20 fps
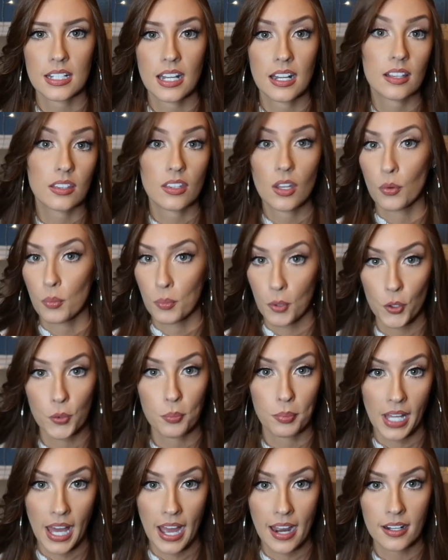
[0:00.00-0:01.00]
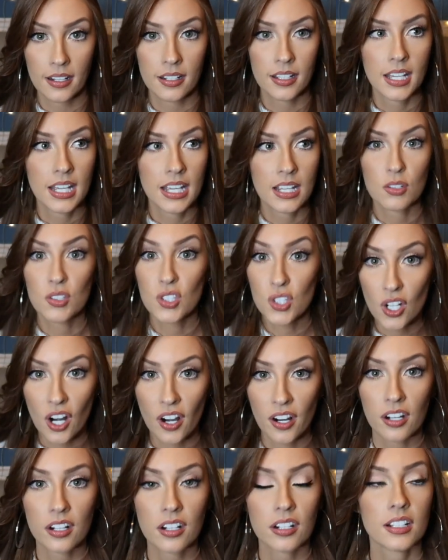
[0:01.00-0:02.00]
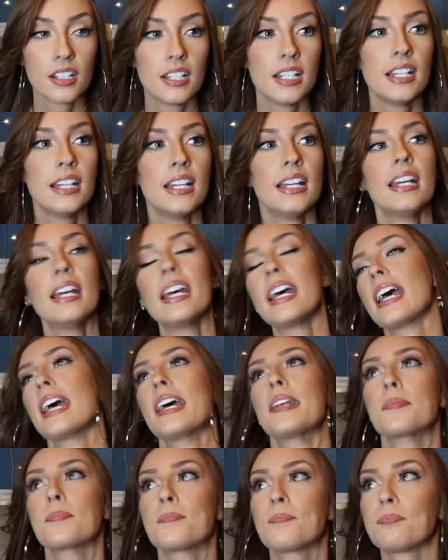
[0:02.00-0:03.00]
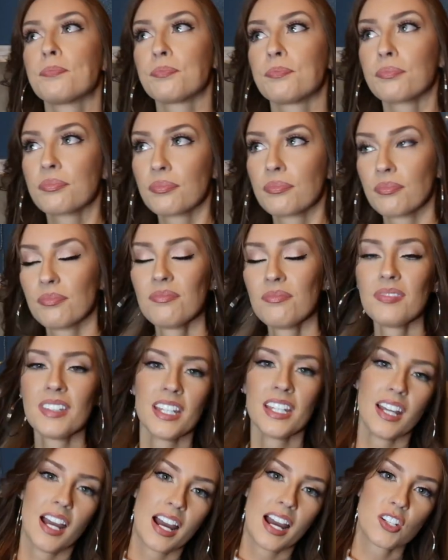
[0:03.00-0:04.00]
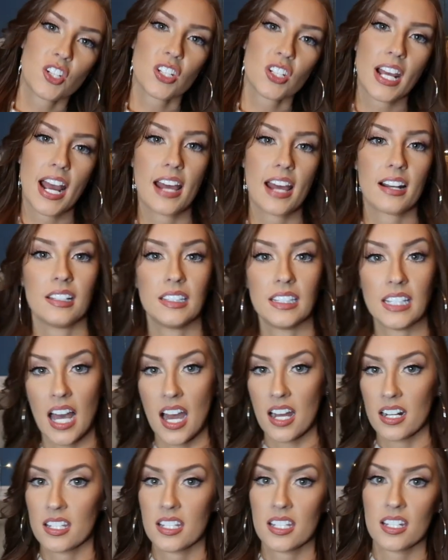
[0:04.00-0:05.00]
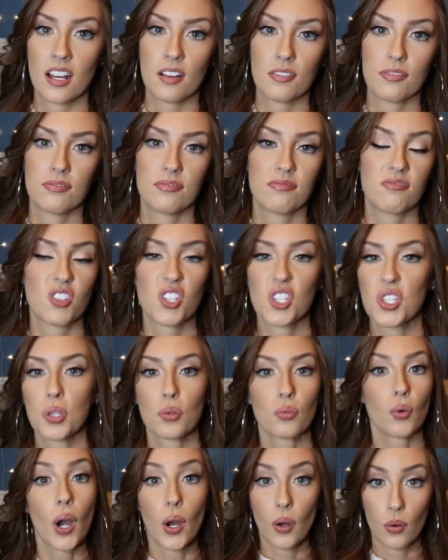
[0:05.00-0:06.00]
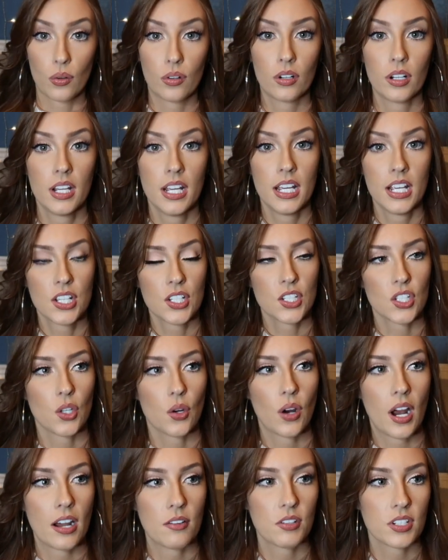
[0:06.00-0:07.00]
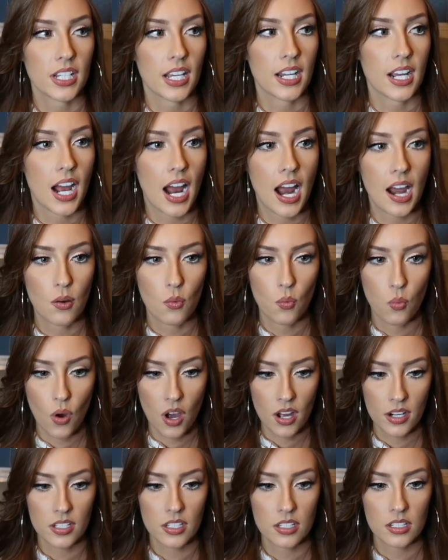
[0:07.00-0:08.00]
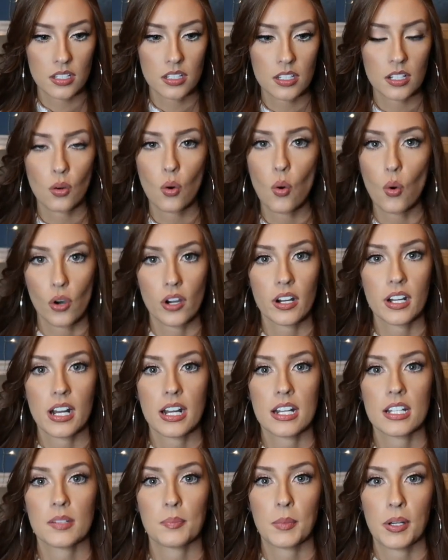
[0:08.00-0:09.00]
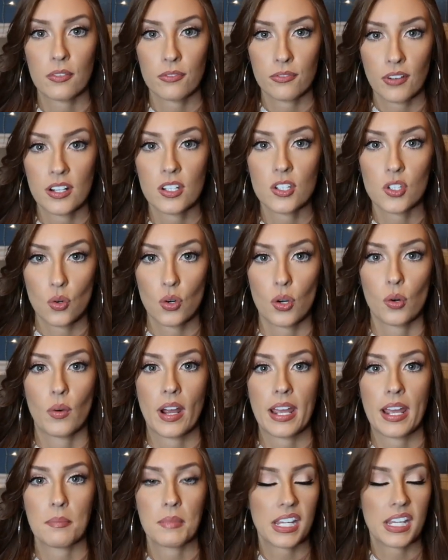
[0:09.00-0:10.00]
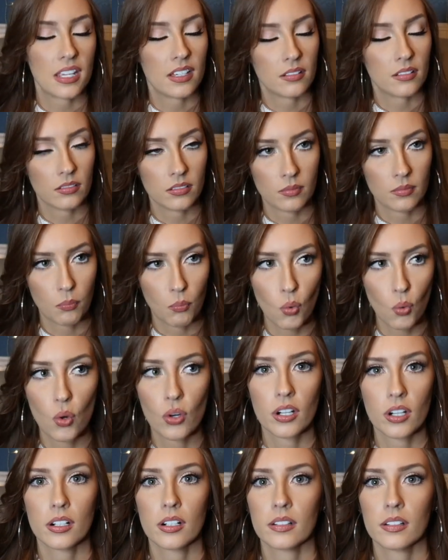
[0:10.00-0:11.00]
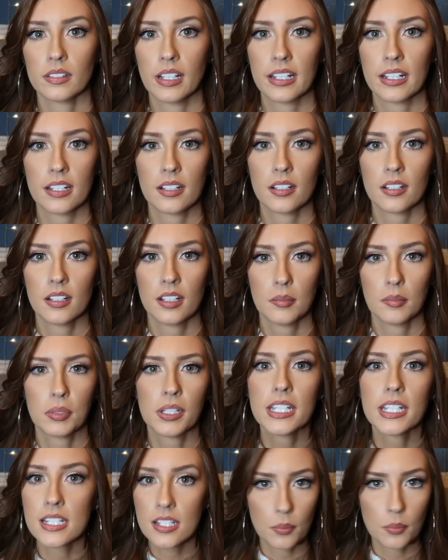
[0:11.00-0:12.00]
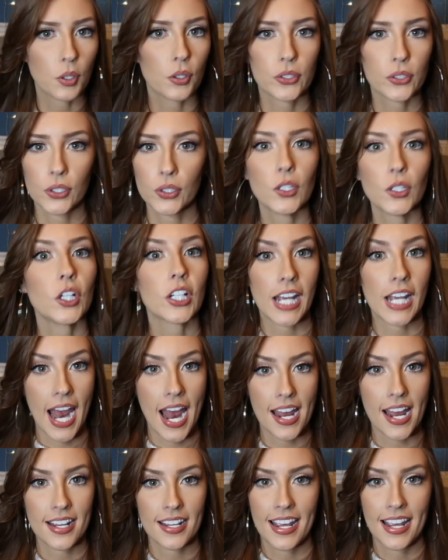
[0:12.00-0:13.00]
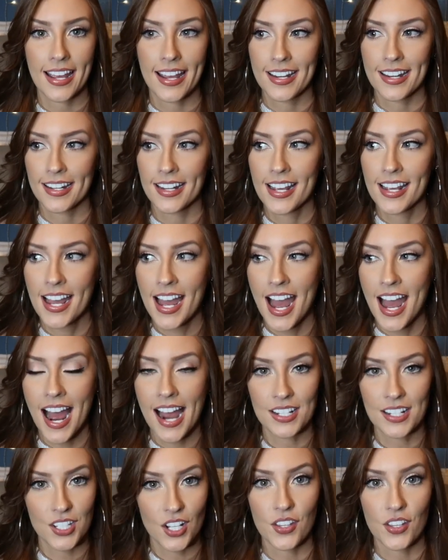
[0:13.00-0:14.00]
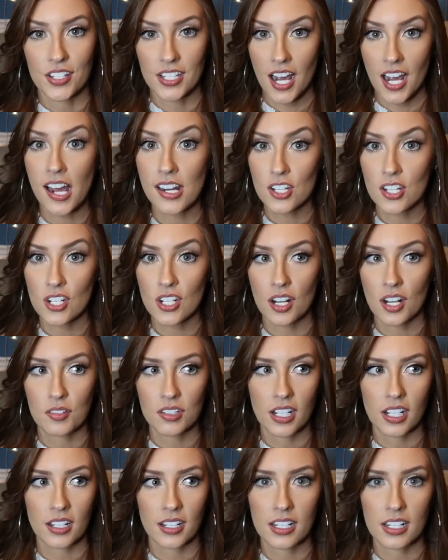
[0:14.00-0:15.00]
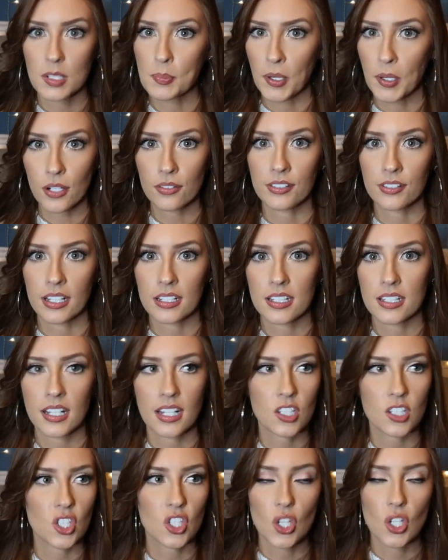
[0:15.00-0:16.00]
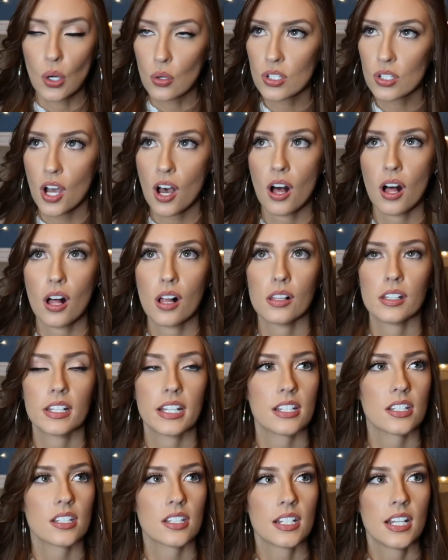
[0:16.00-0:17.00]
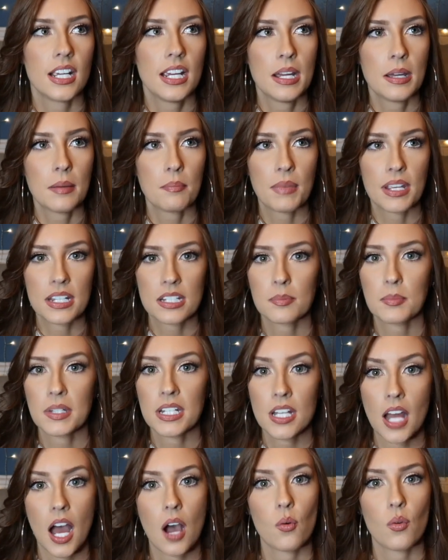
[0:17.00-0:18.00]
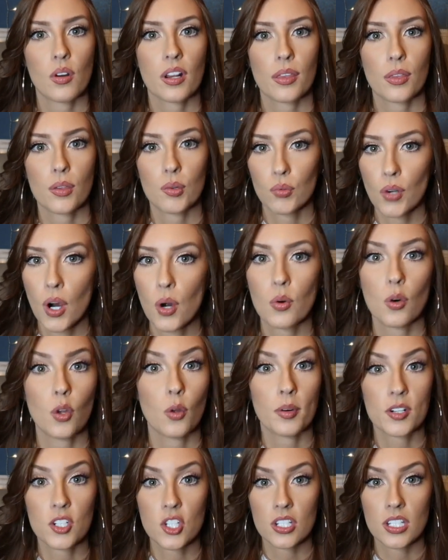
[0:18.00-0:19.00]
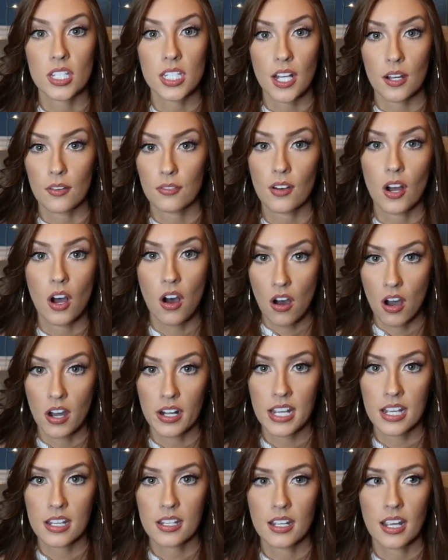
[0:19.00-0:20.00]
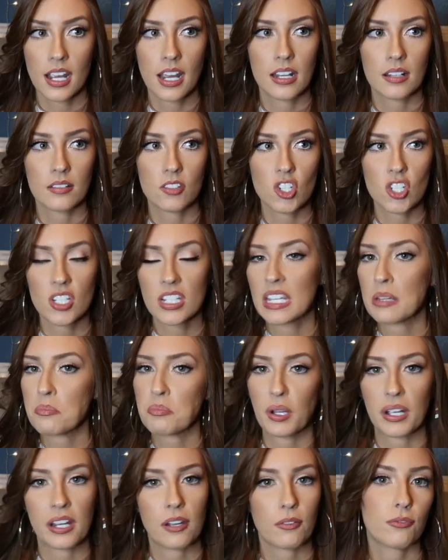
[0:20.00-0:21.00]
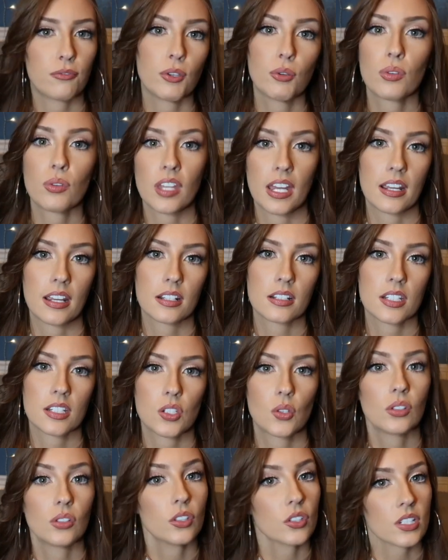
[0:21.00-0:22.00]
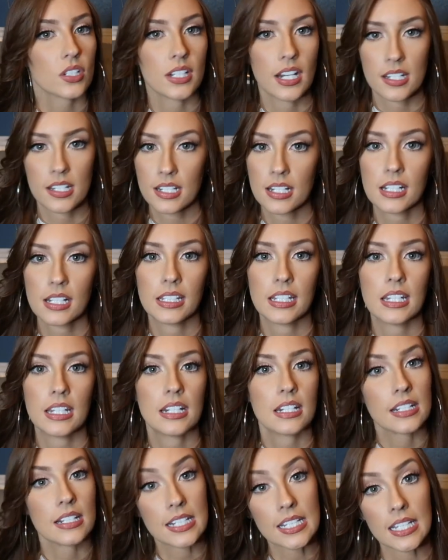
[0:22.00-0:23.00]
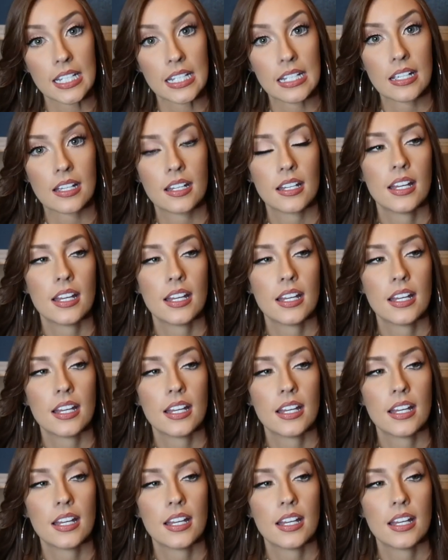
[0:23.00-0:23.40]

and they were both black. It was dark, and I just had a lot of stuff just thrown. So I was like, I want to organize my front doorway, make it more like pleasable to look at. And I saw this hutch and I was like, it's perfect. It's so tall. It makes me not want to throw a whole bunch of stuff on it, and just keep like a few things. So it looks nice and clean and sleek,